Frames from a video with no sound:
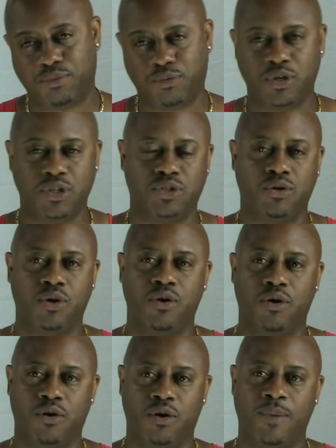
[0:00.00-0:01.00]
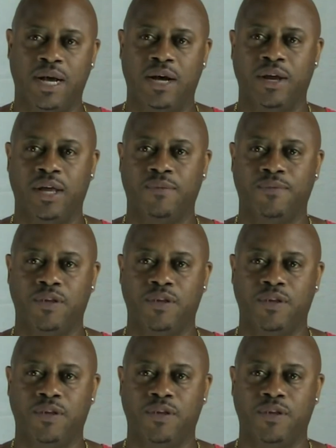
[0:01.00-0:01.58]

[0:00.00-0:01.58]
pretty sure you heard about it.